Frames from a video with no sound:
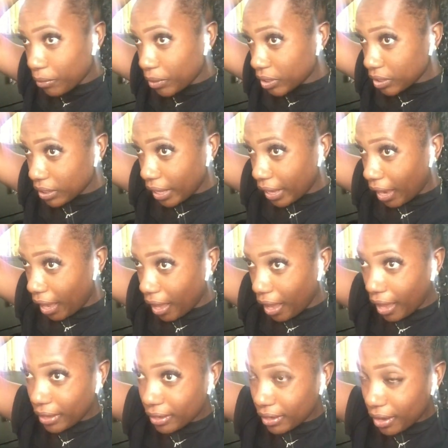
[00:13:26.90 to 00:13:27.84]
could.
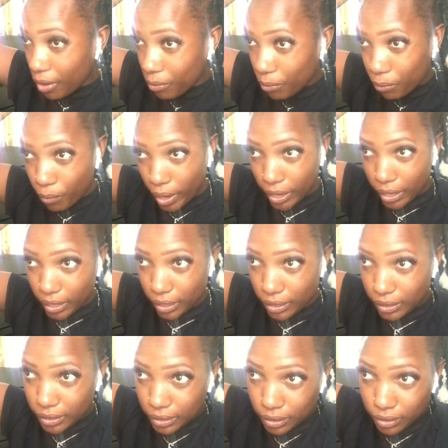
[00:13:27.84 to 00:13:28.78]
I cannot
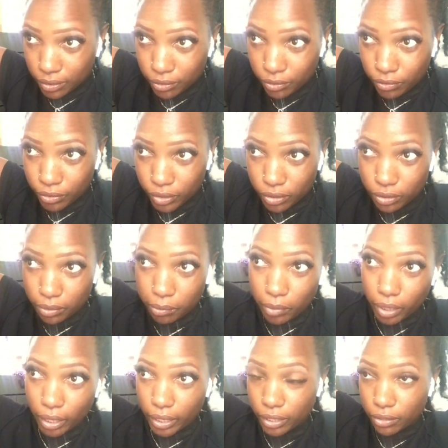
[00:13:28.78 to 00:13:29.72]
wait for some
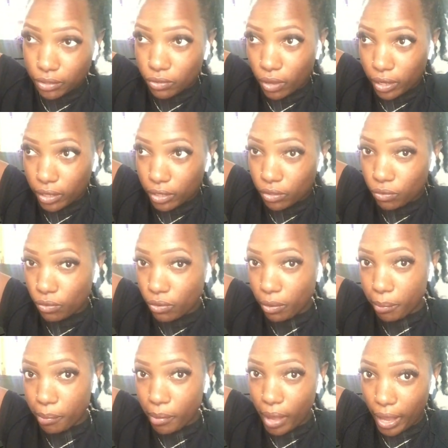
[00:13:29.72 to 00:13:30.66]
length so I can do the
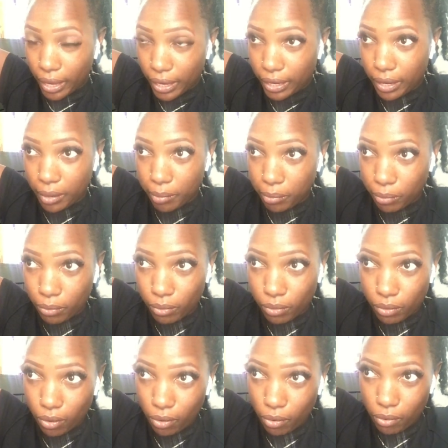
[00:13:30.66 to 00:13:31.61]
pineapple.
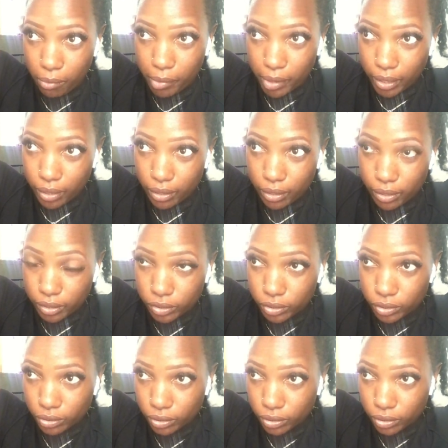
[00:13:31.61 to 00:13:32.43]
Oh my gosh.